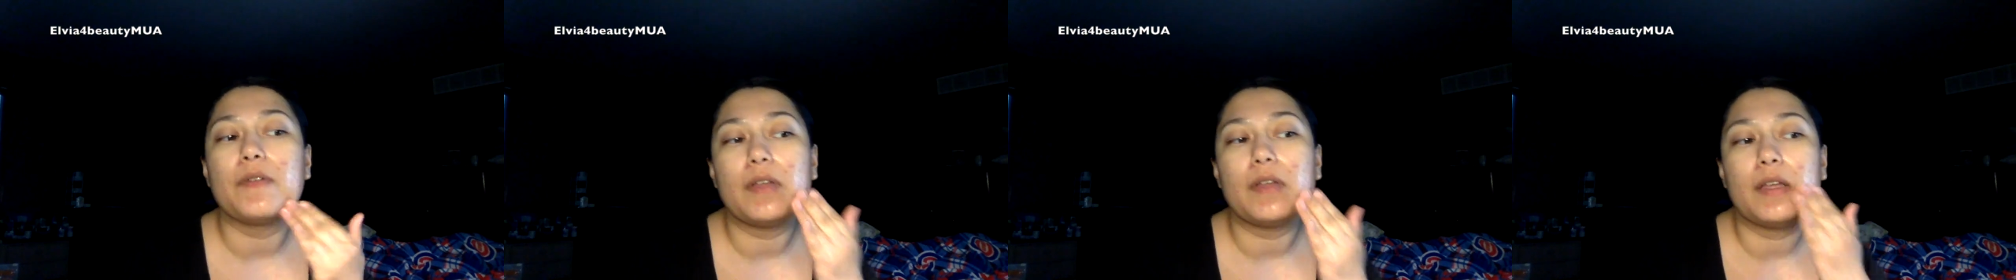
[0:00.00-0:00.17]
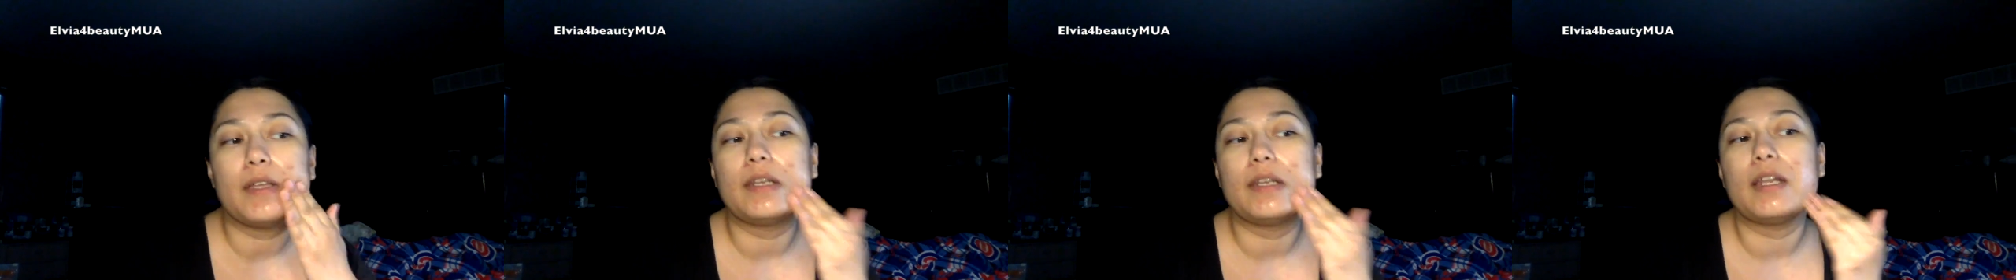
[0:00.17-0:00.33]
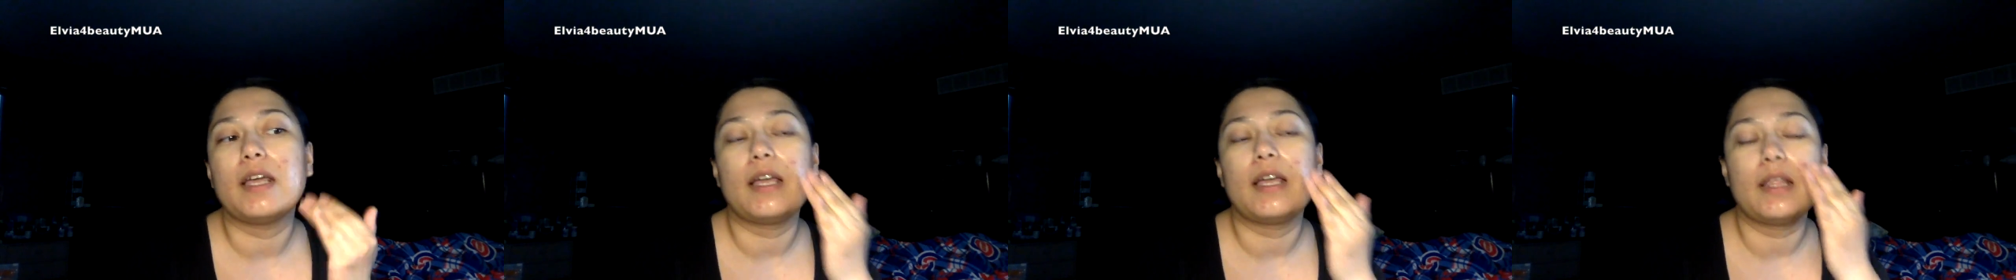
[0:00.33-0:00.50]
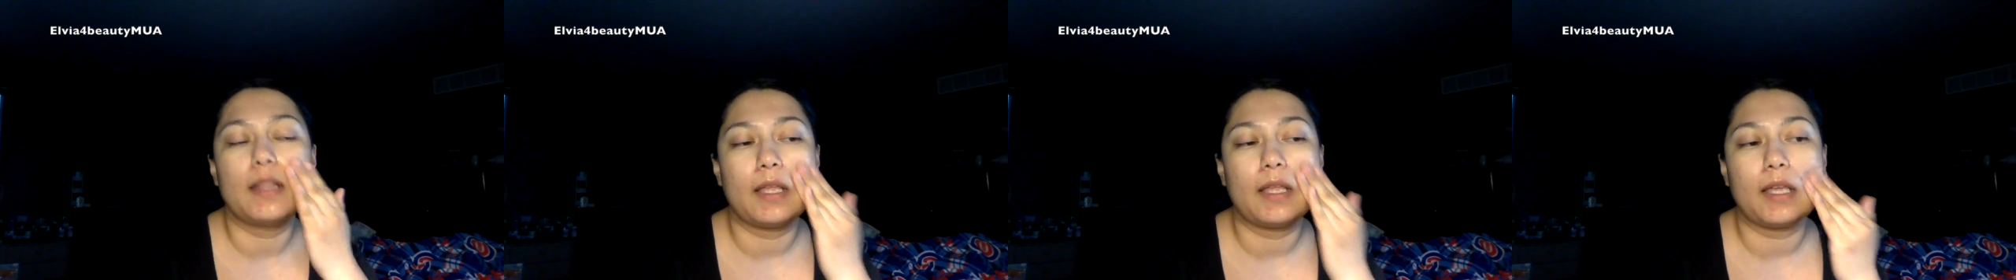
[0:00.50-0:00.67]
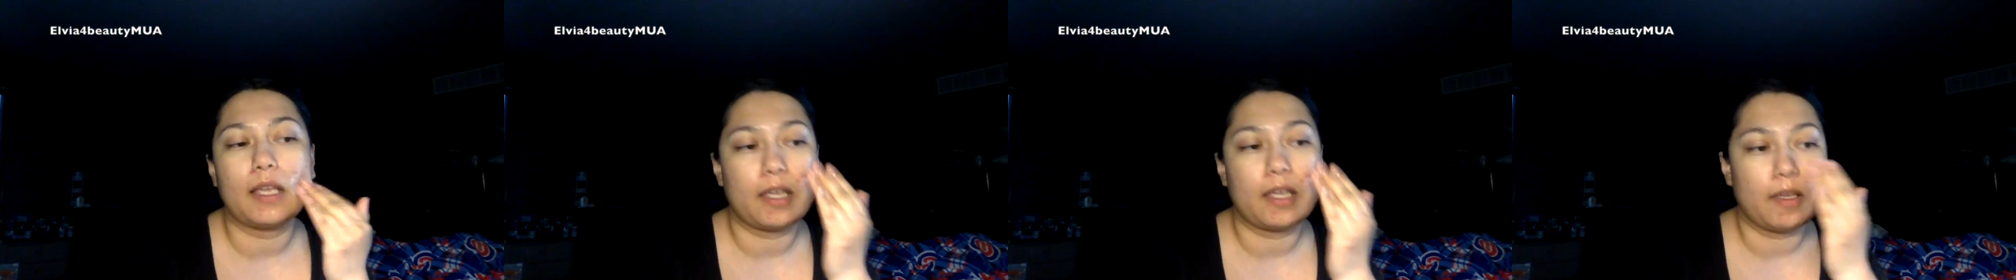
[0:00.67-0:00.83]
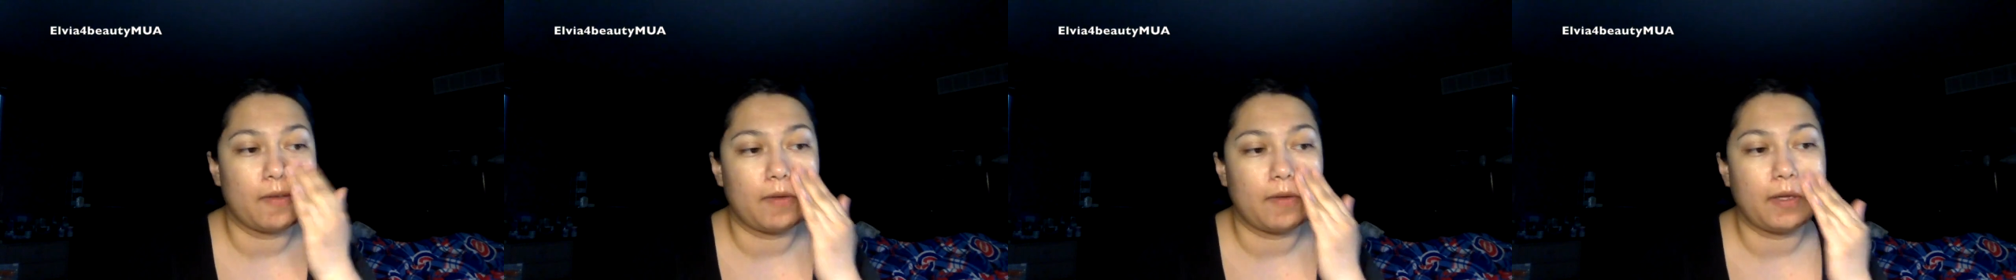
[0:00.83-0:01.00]
and not
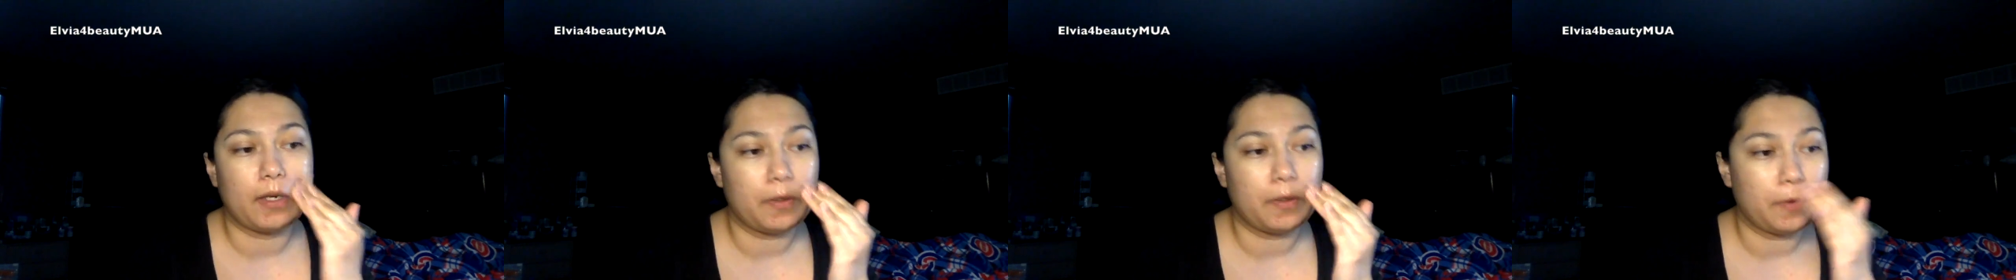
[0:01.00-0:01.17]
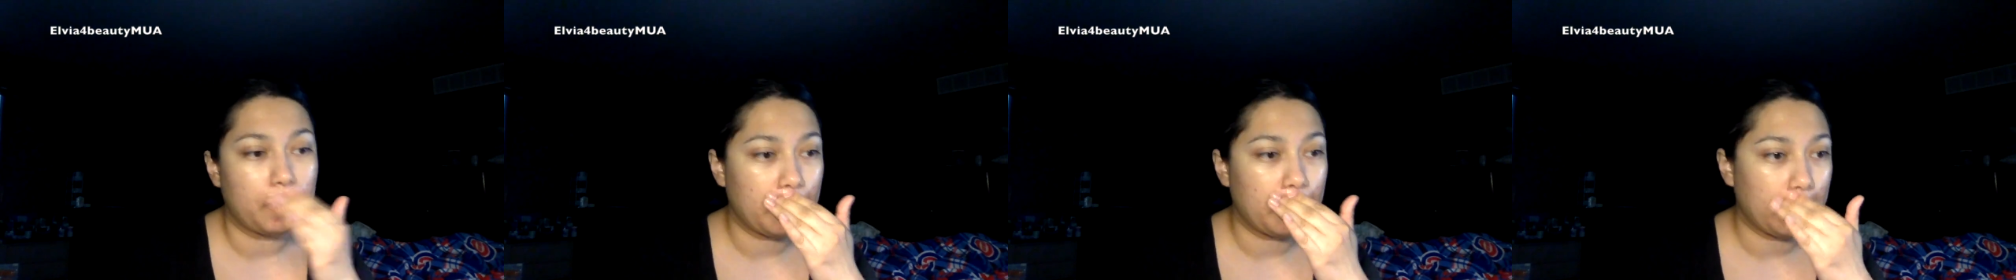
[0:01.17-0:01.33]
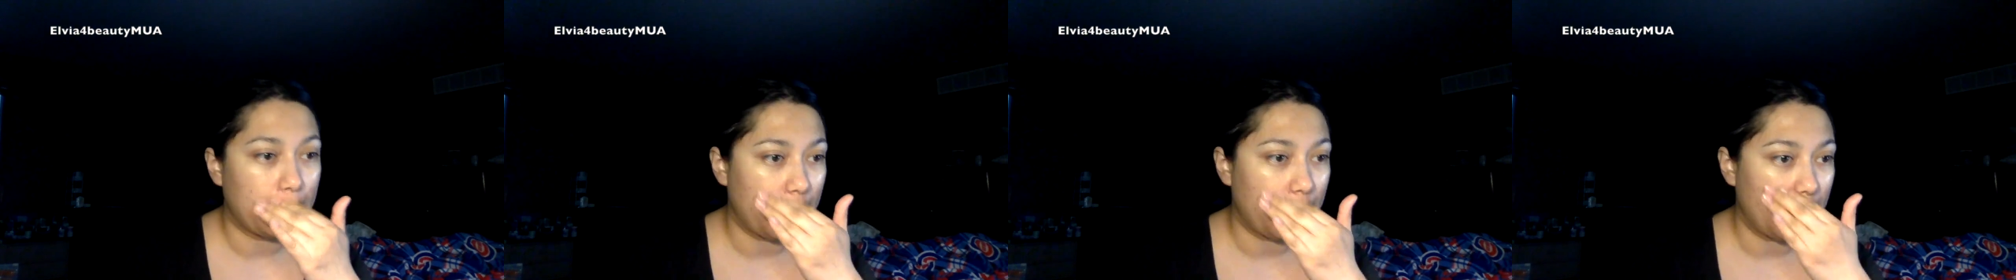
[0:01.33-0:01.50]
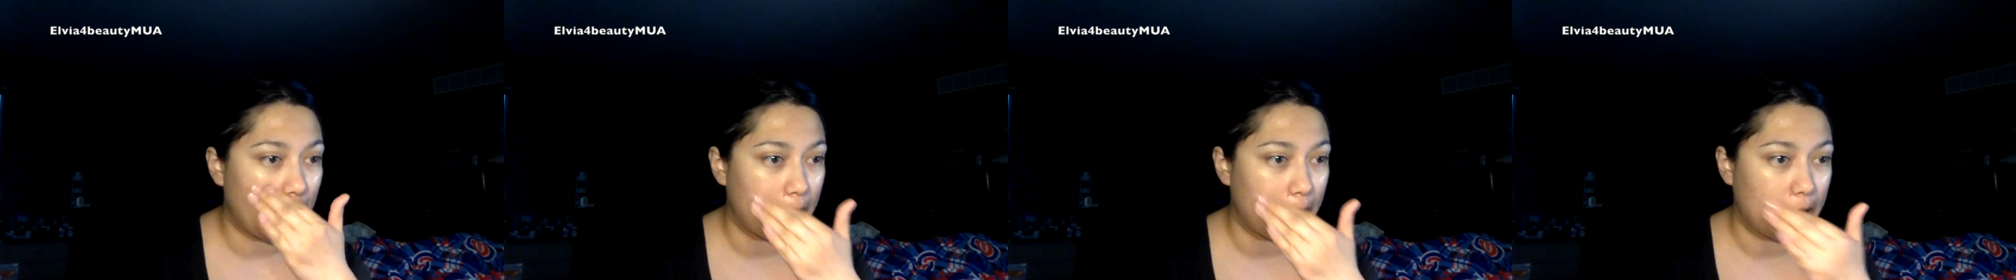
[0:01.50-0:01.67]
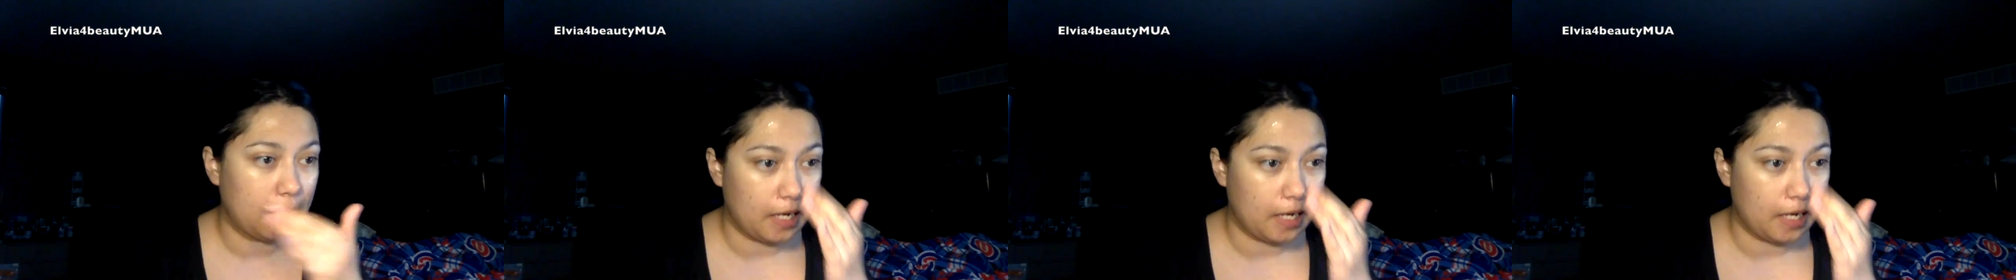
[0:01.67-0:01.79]
like if I do it at